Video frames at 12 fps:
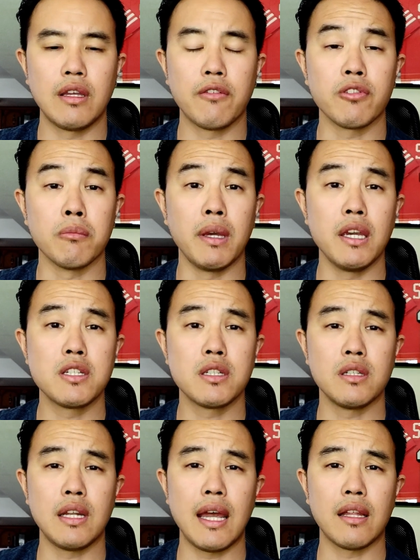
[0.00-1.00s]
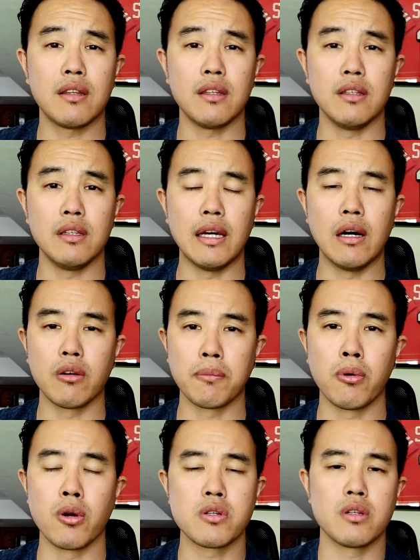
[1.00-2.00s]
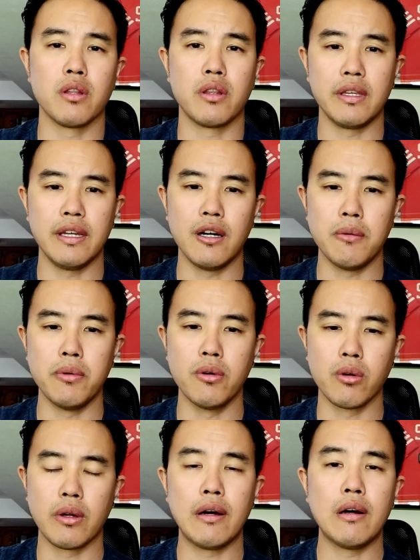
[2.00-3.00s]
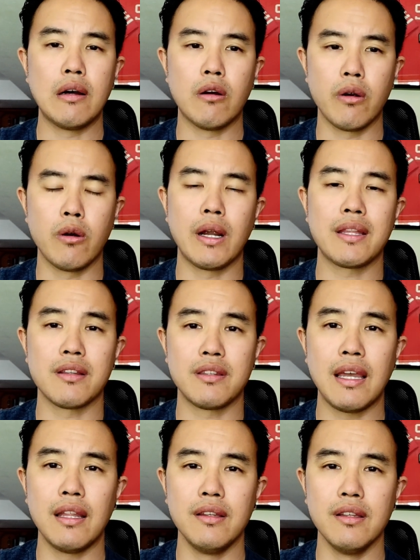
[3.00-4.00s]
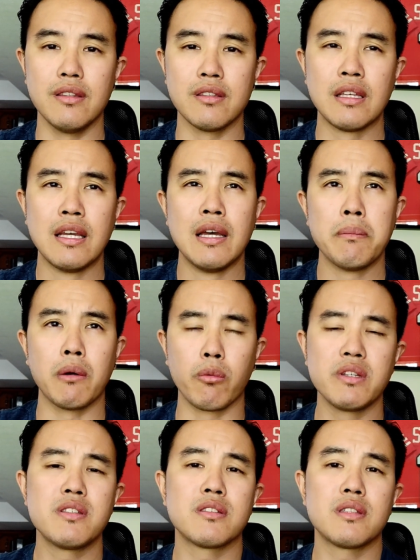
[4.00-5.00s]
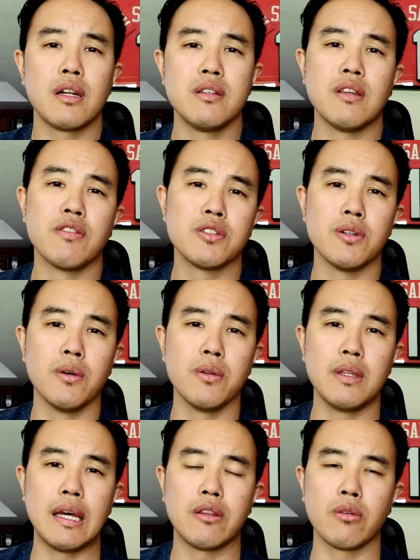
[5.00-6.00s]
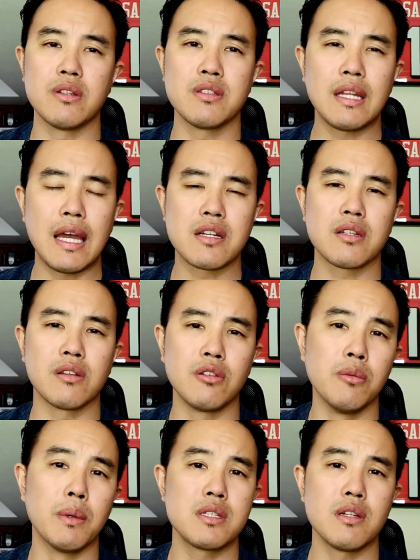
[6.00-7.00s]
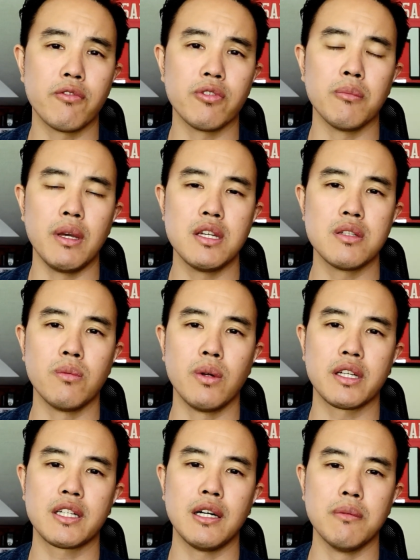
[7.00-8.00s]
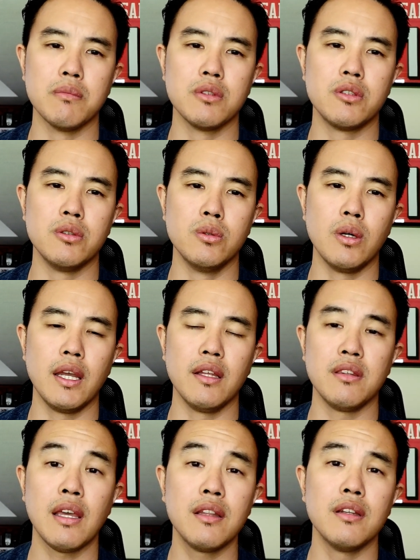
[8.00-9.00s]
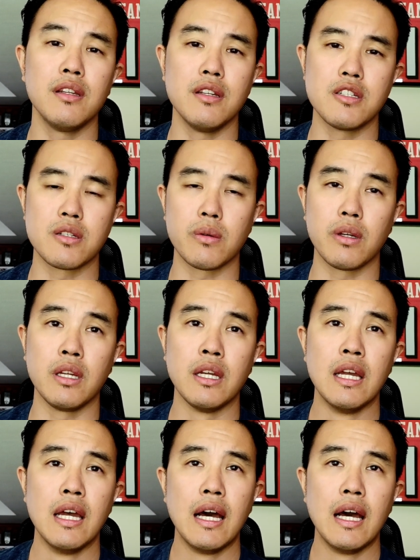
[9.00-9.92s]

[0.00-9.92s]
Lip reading: inflammation at the outer portion of the elbow or at the tendons. But recent studies have shown that there isn't actually too much inflammation when it comes to a tendon injury.